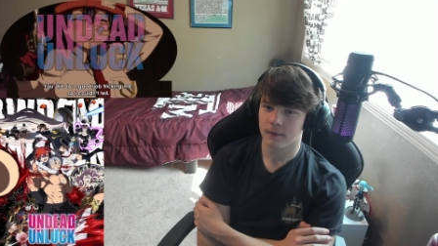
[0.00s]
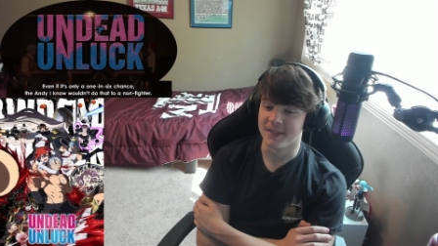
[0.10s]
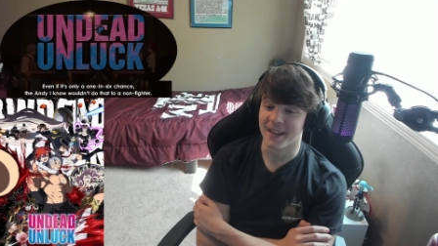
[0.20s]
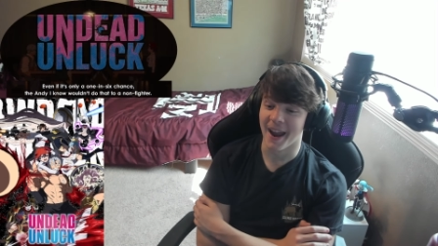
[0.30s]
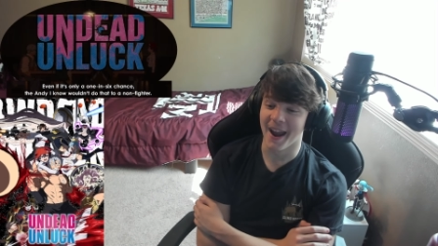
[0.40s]

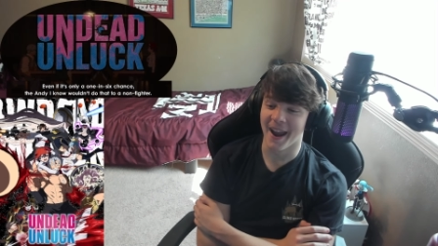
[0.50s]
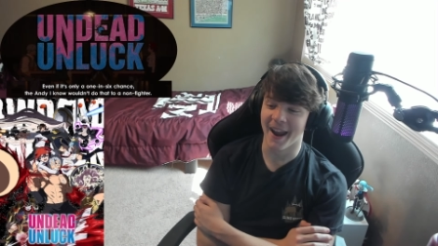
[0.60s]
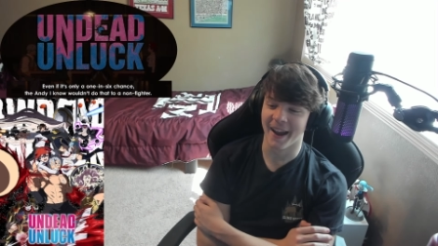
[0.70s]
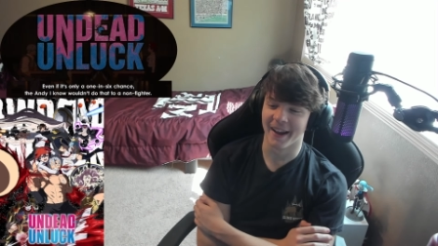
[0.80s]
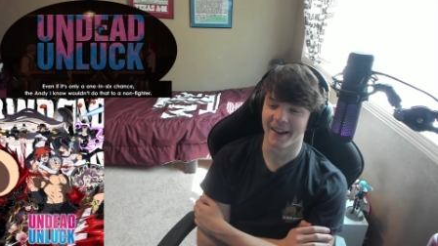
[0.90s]

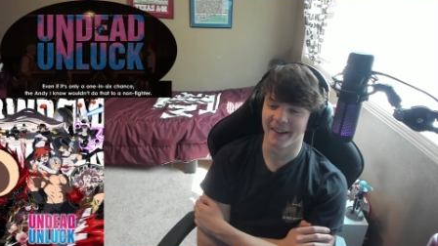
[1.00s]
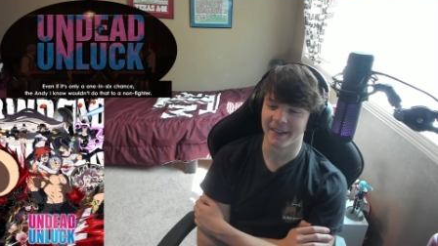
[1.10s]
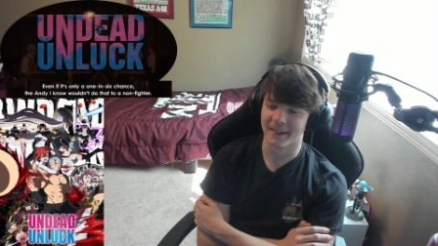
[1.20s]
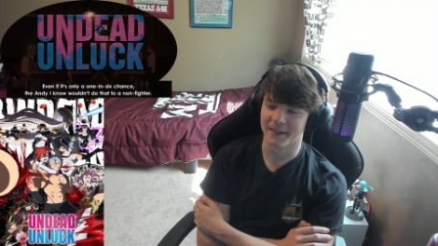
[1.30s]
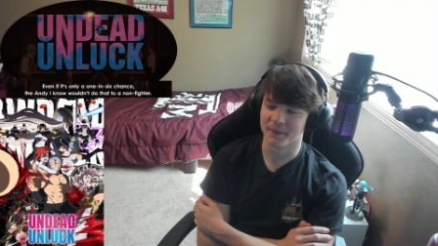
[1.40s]

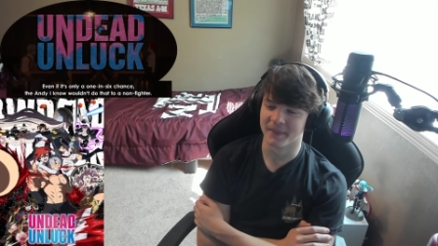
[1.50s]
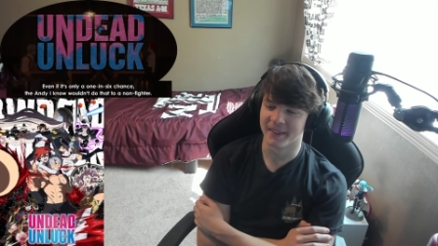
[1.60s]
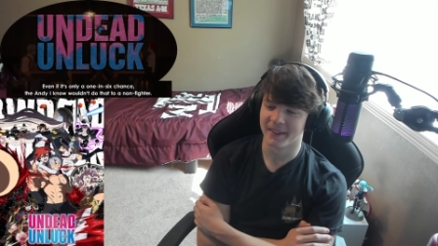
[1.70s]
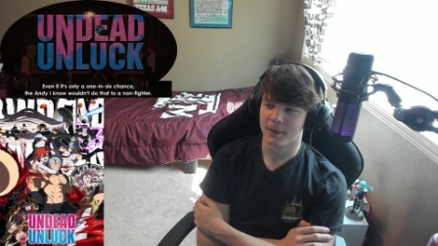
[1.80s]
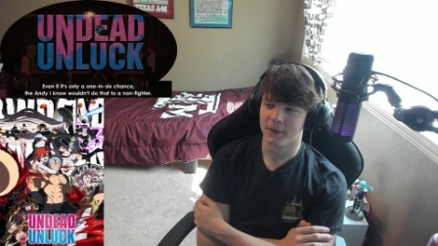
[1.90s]
Damn.
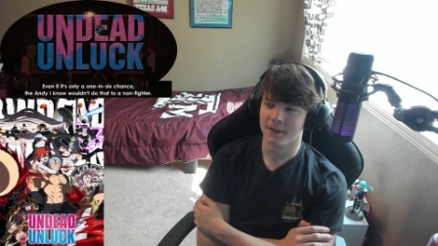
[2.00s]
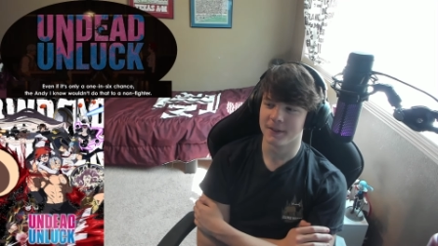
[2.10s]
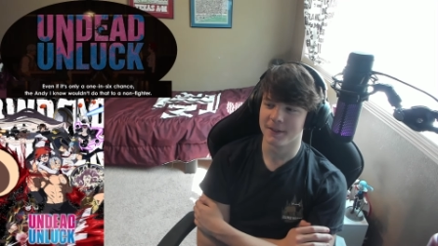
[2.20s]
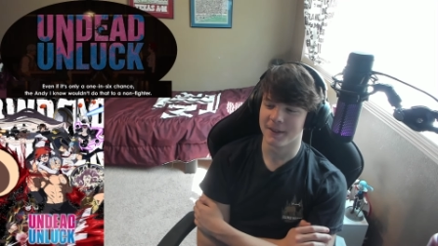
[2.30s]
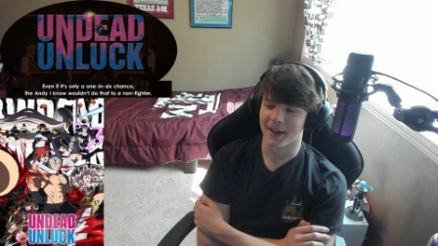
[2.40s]
Wouldn't
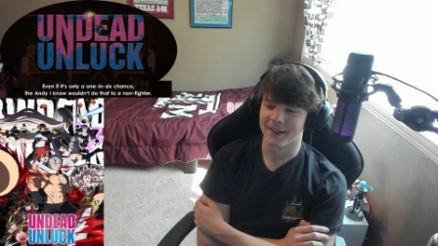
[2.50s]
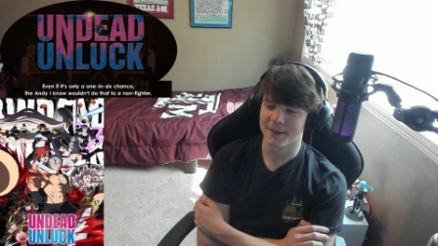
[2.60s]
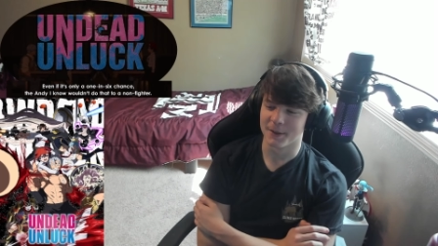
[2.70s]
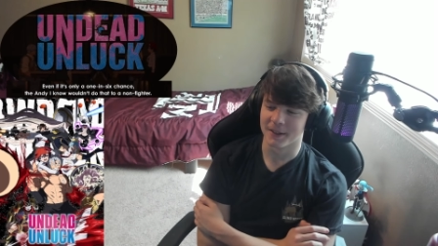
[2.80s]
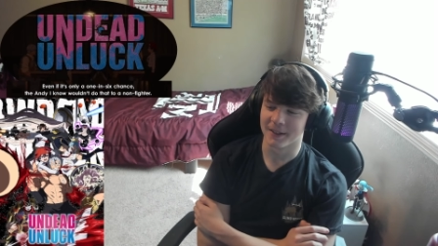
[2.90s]
do that
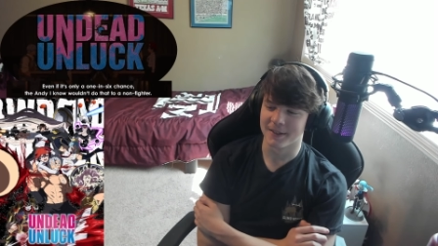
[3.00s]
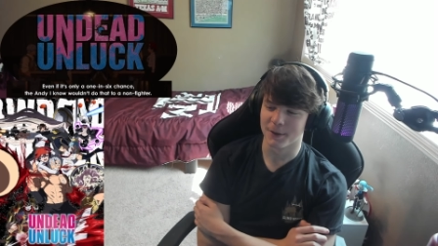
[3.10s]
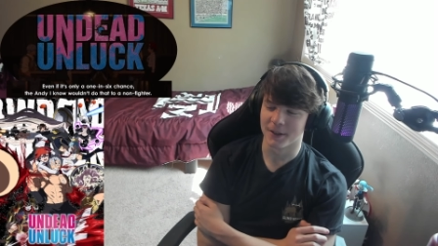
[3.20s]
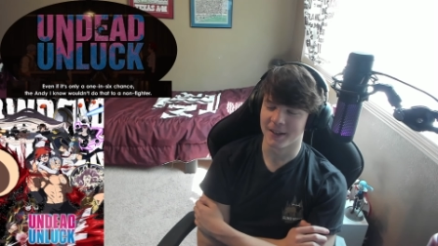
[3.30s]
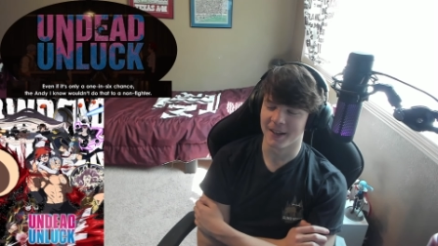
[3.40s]
to a
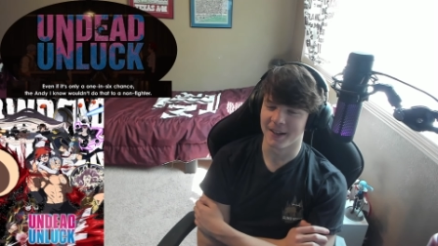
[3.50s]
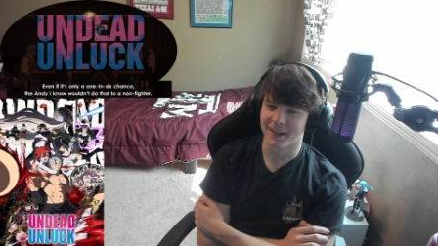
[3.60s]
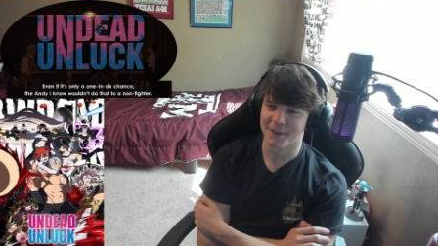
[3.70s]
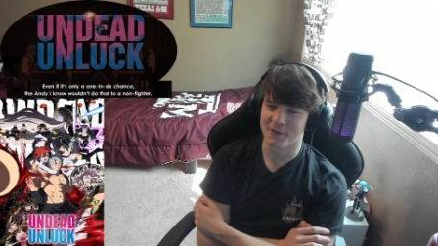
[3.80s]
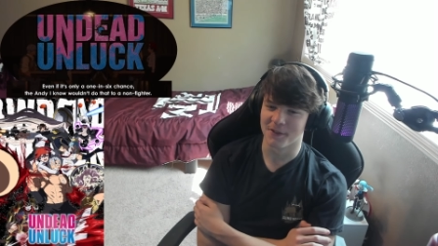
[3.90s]
to a
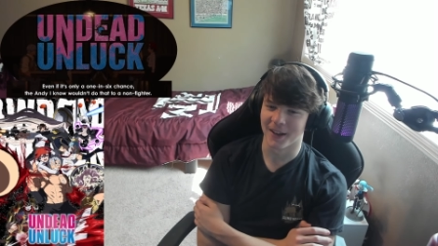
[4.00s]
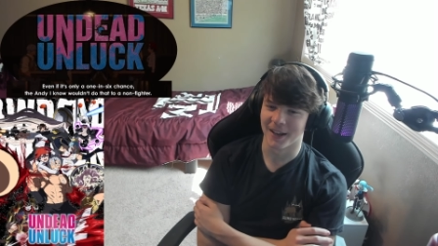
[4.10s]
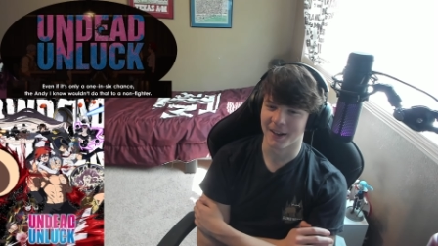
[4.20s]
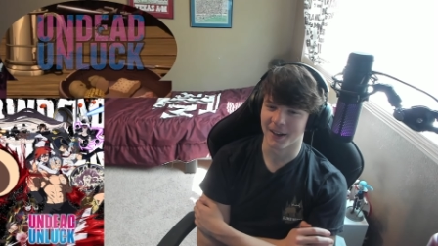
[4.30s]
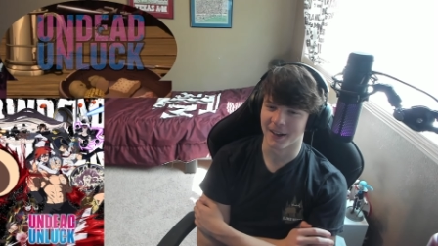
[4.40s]

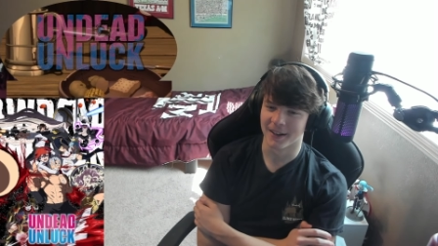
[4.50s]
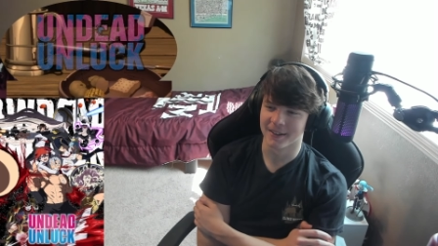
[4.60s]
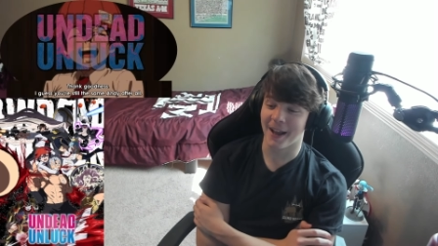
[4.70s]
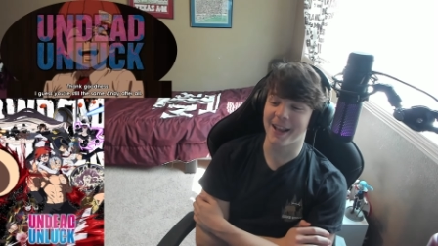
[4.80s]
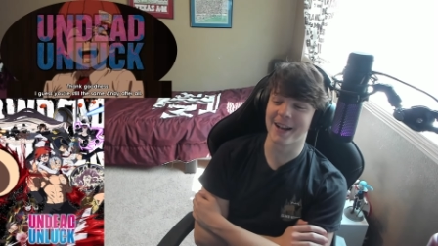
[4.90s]
non-fighter.
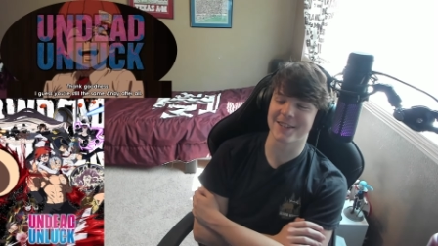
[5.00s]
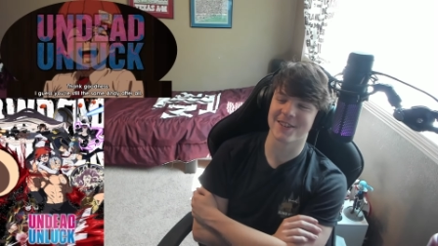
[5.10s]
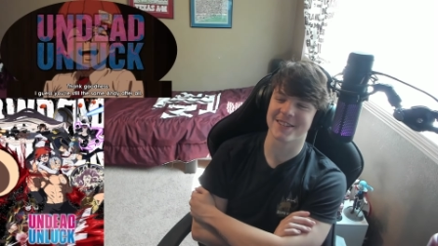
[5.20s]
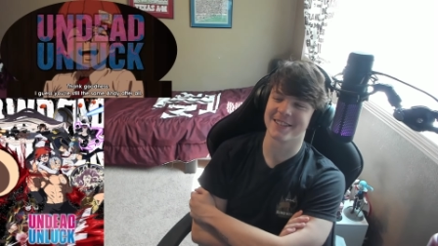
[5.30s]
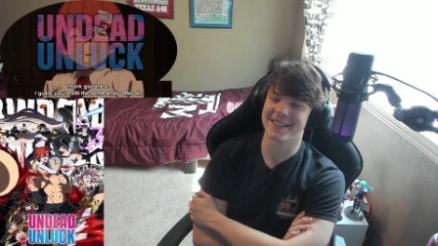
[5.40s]
I guess you're
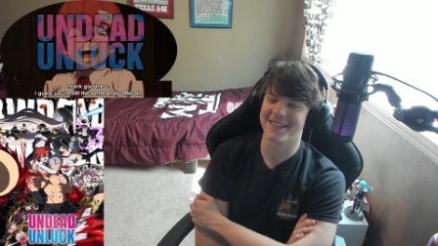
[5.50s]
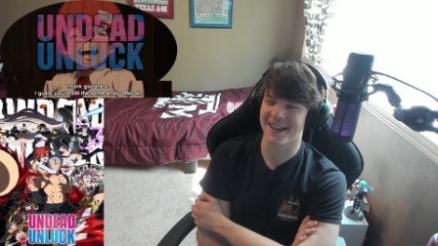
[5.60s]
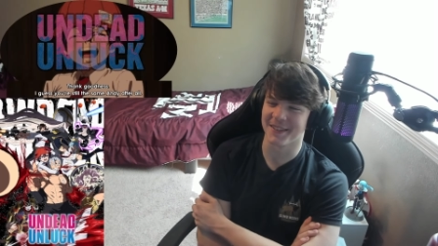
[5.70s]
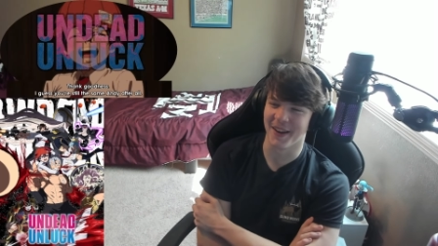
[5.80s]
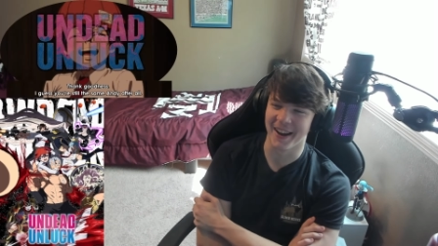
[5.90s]
still the
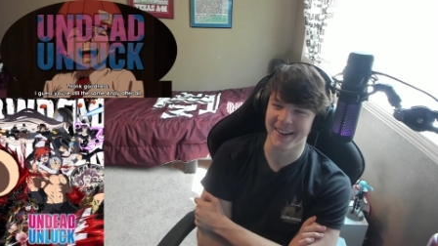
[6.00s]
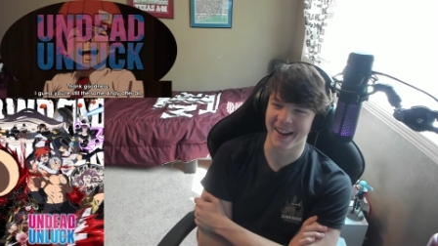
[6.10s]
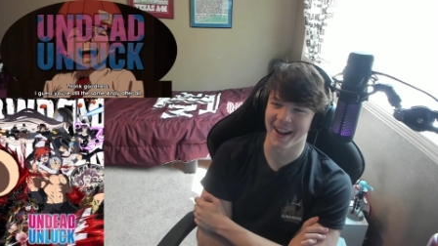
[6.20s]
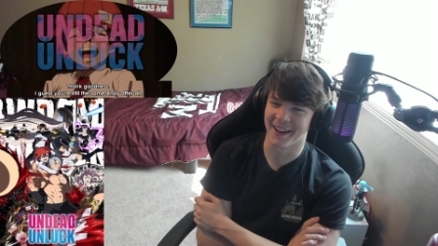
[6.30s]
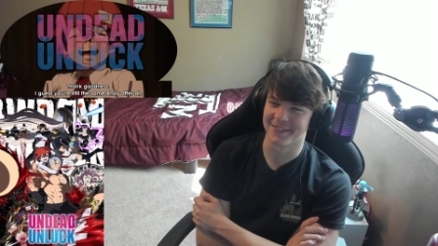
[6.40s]
same Andy
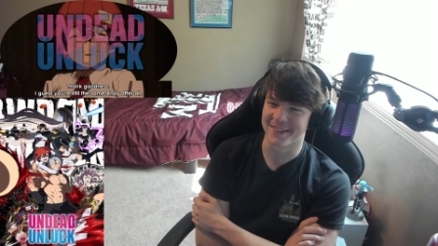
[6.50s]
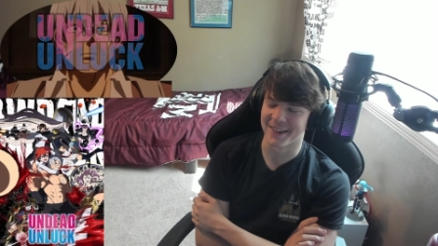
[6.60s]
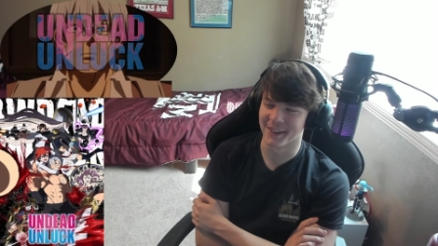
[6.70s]
after